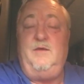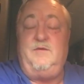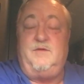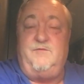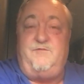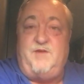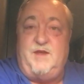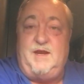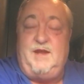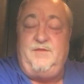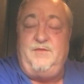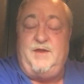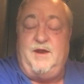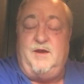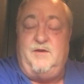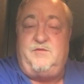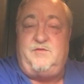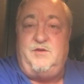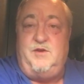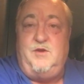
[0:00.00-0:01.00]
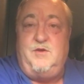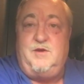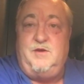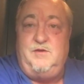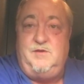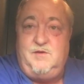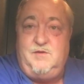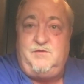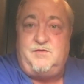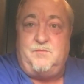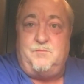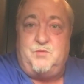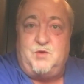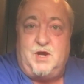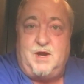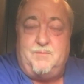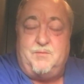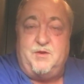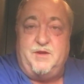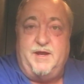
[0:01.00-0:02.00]
to fit in there, so you can use them
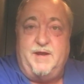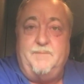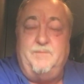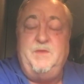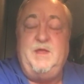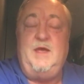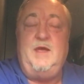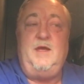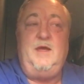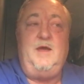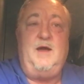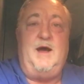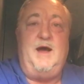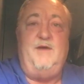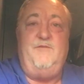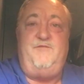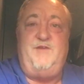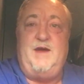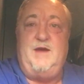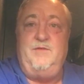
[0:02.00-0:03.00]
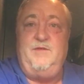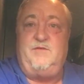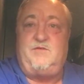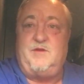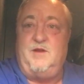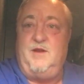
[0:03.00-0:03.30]
properly. I found this